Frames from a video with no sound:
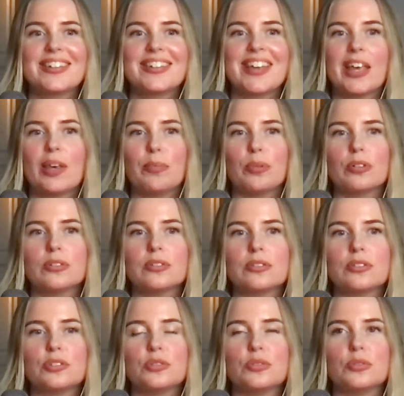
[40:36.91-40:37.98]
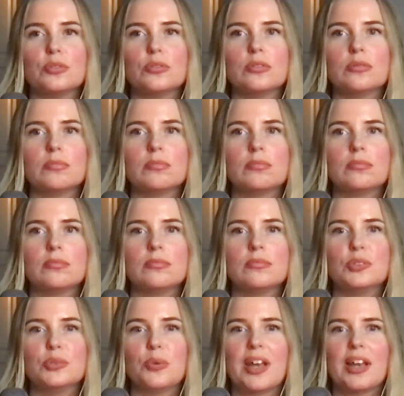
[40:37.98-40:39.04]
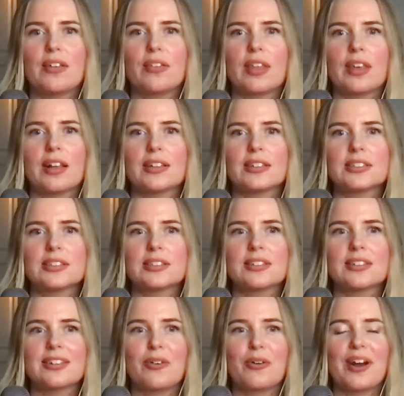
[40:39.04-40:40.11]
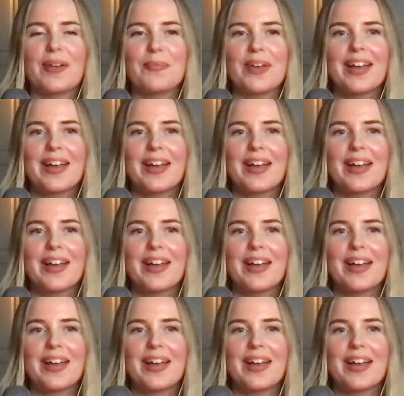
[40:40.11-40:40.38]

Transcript: able to do anything else, or I'm